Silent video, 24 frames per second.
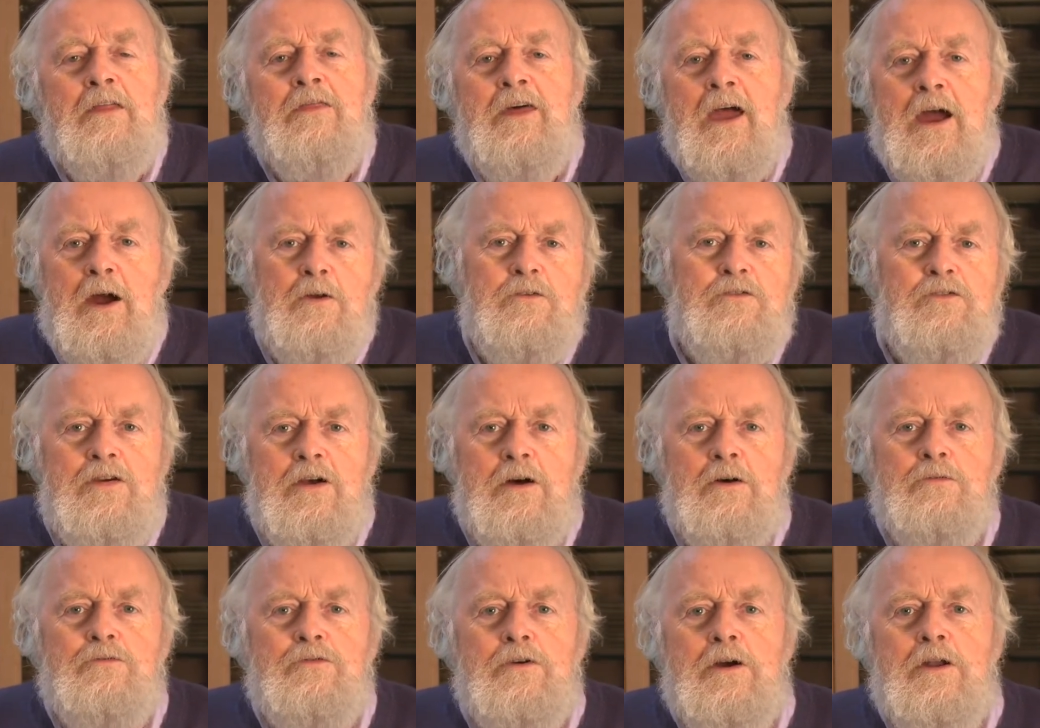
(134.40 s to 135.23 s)
Their
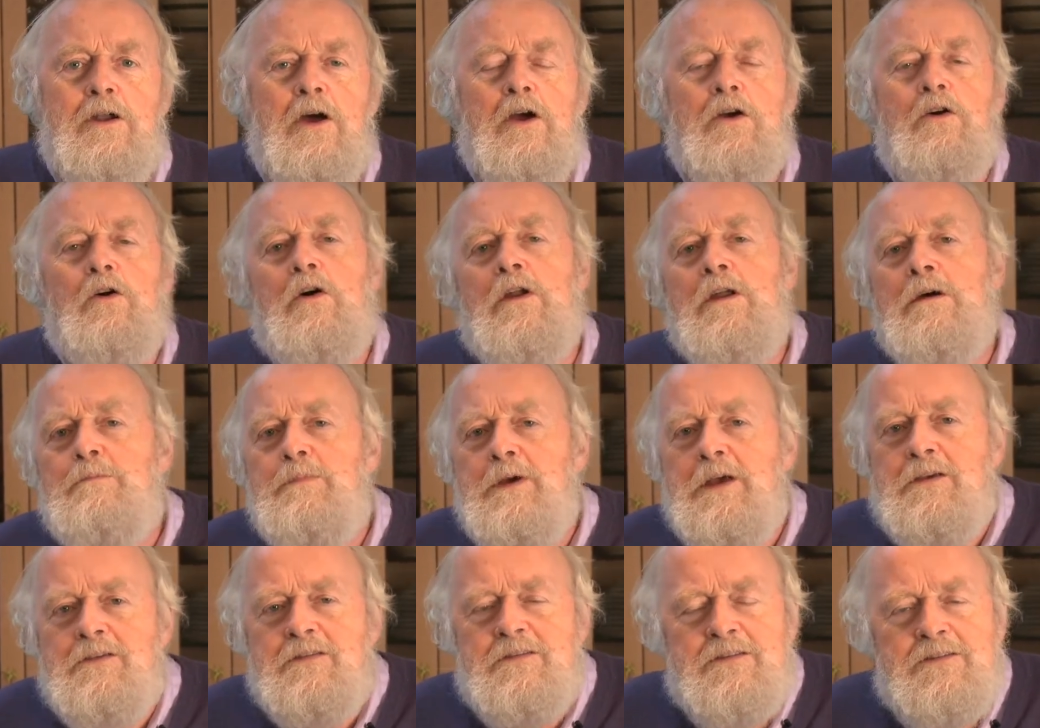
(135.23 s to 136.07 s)
children are going to
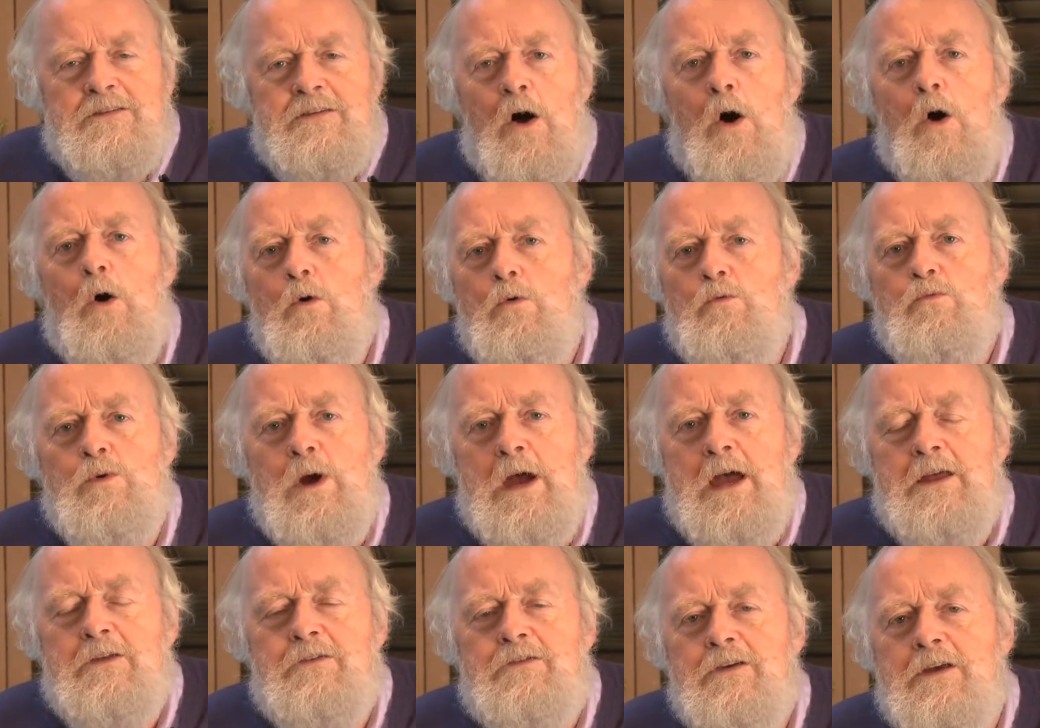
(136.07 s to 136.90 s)
be so
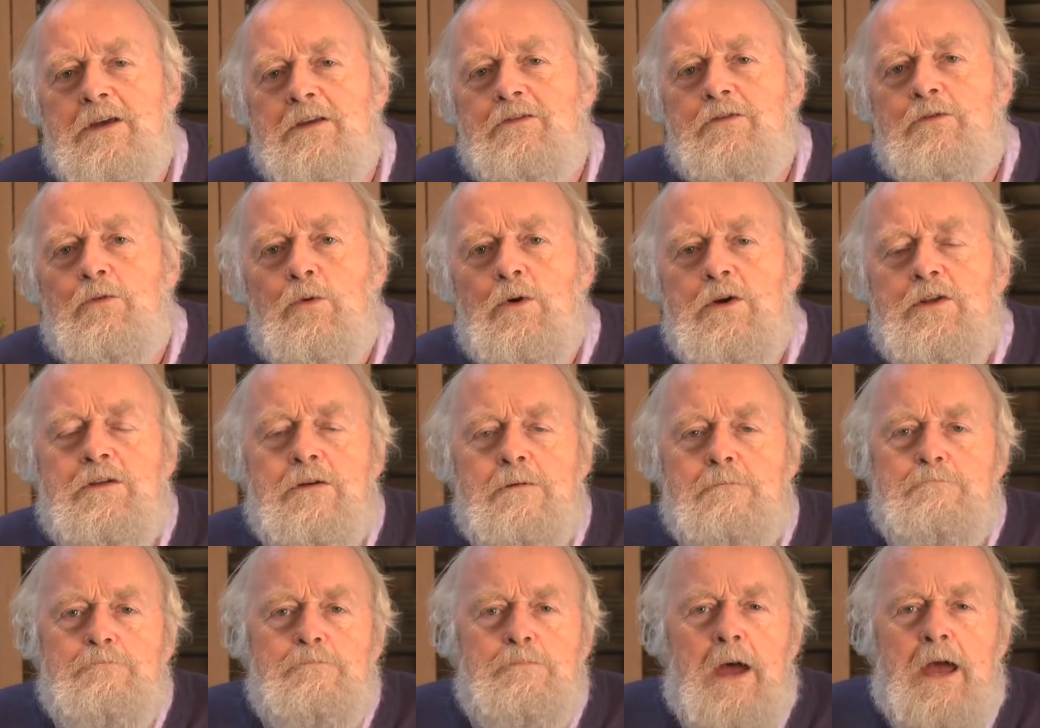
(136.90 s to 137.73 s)
rich, it's going to
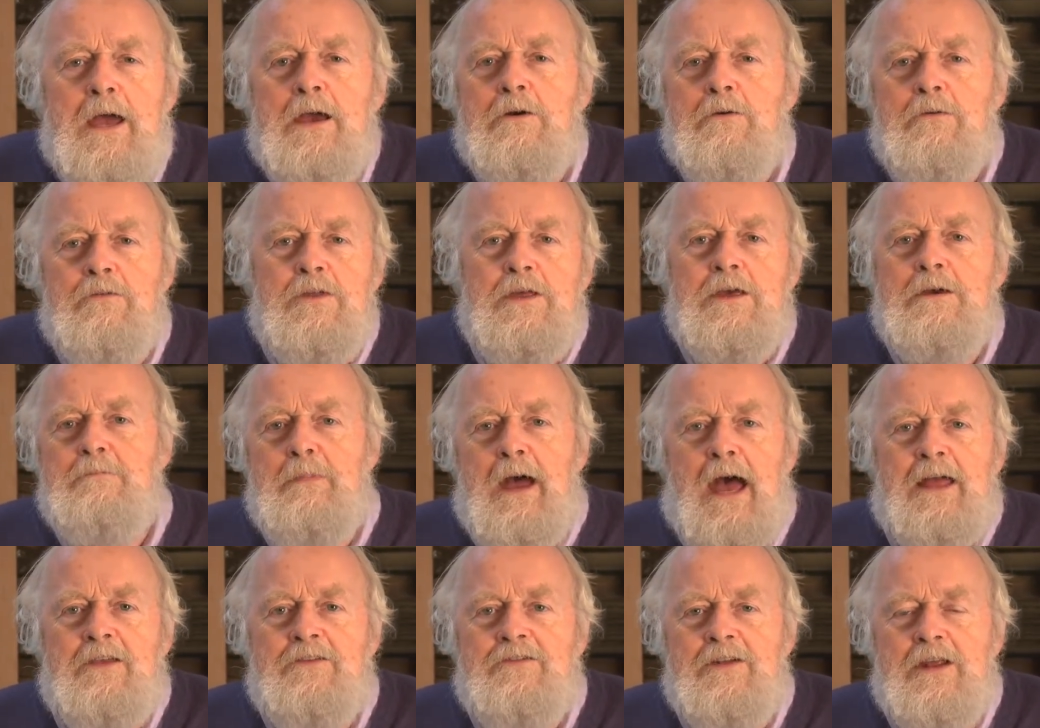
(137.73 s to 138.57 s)
beggar the
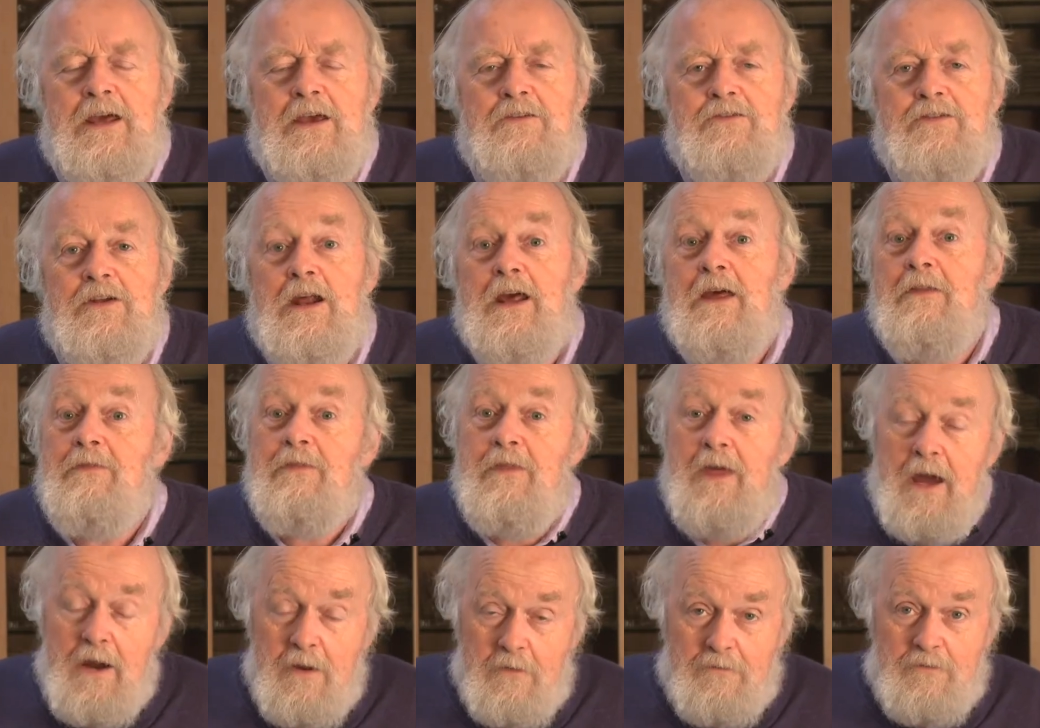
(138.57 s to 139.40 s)
imagination. And
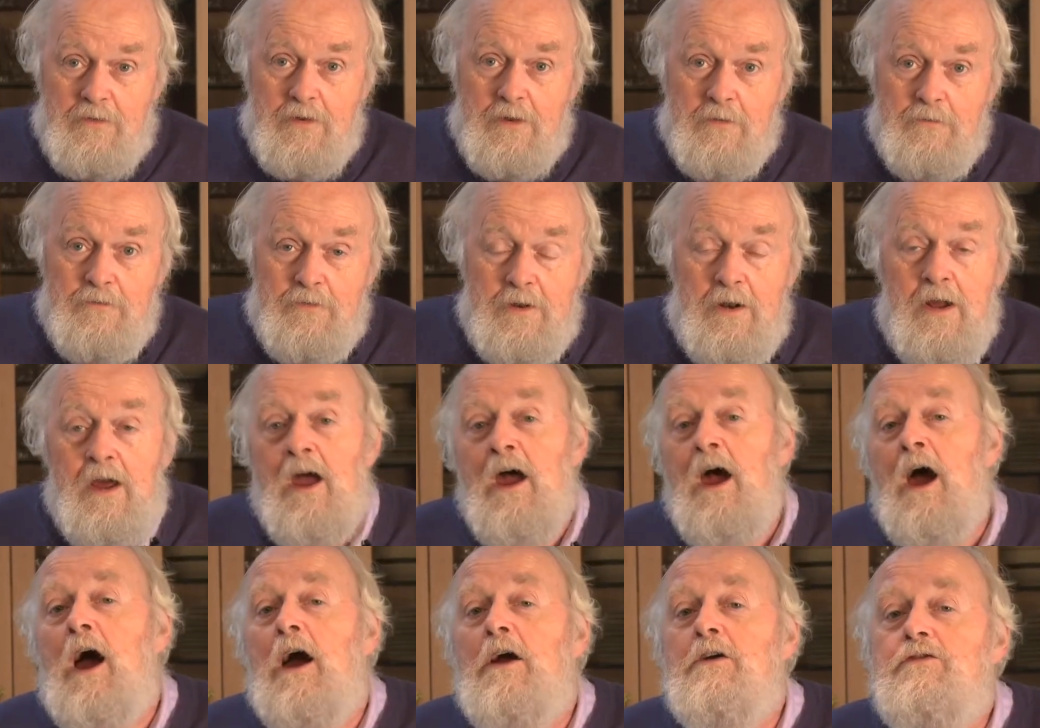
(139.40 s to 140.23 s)
their children
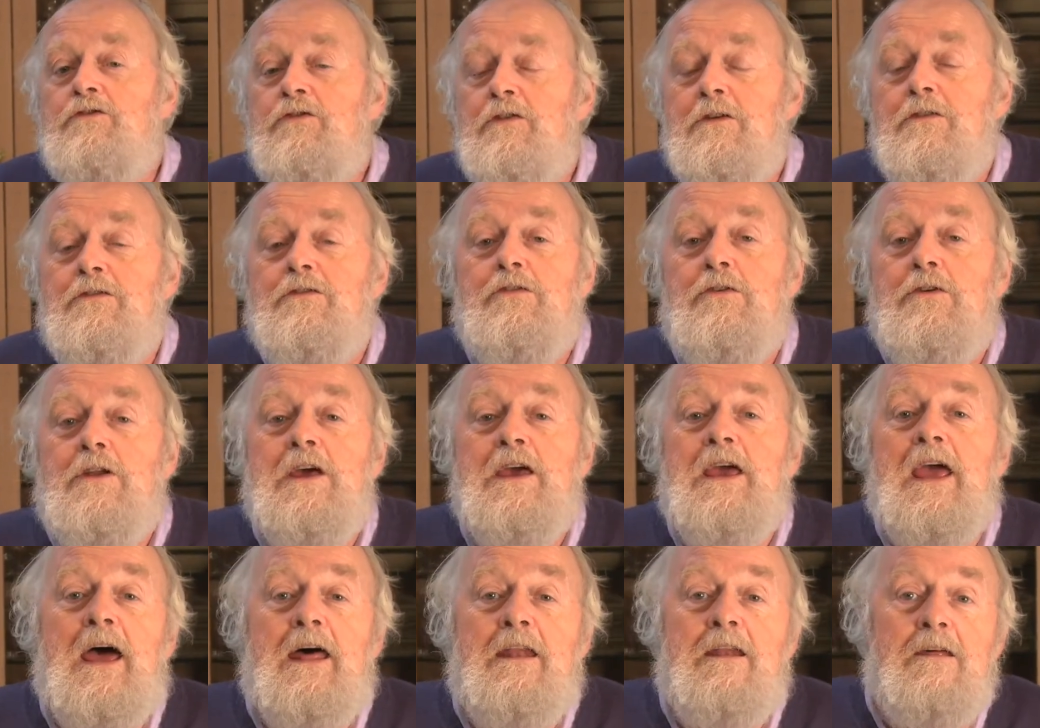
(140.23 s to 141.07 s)
are just going to
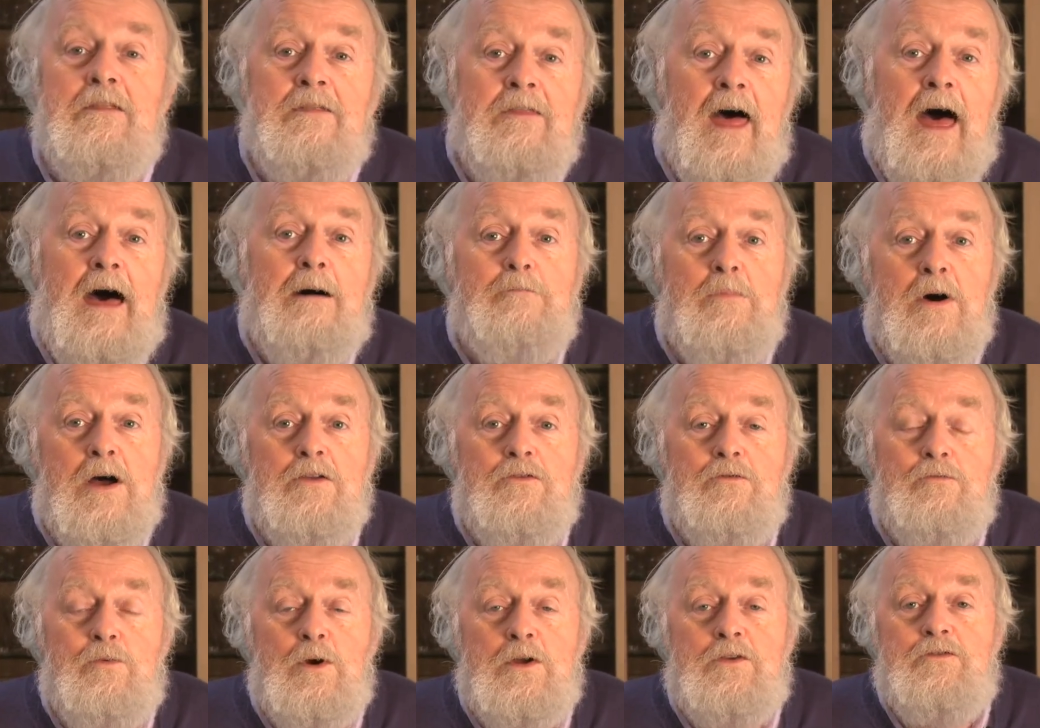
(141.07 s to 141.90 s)
get that
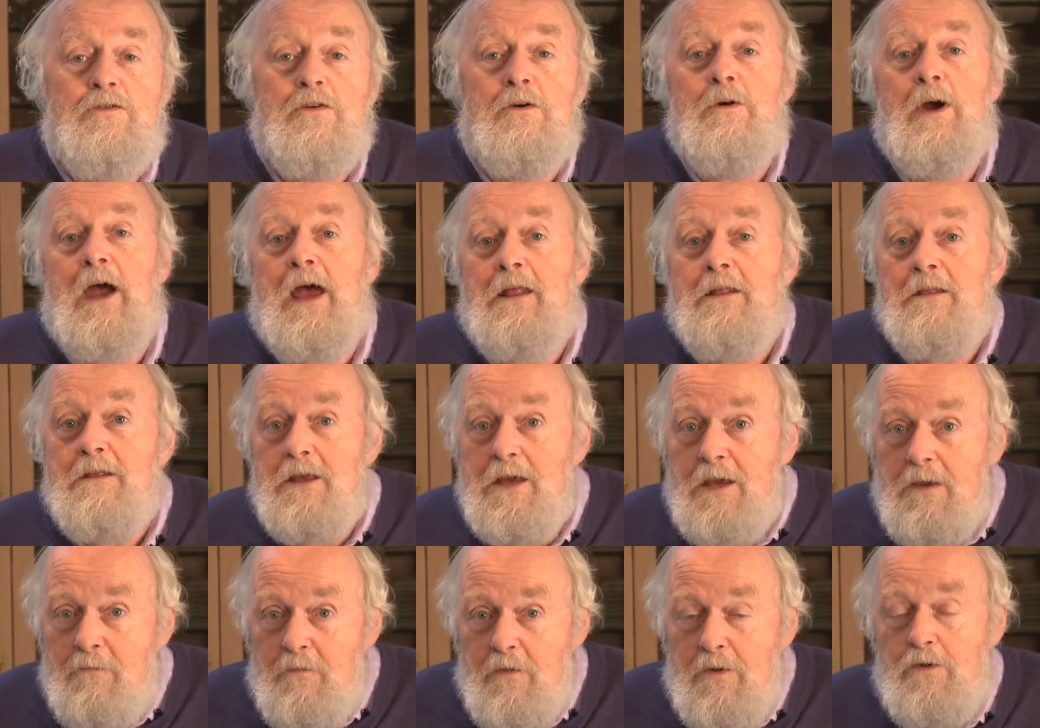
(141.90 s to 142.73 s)
much richer and
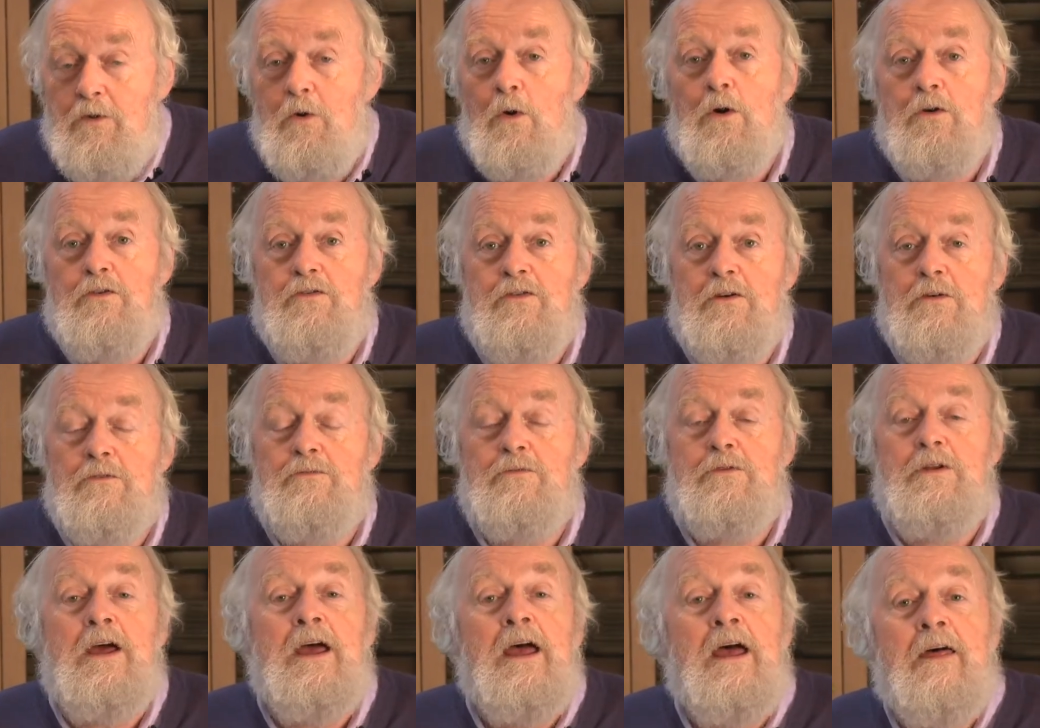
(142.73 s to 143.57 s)
leave your children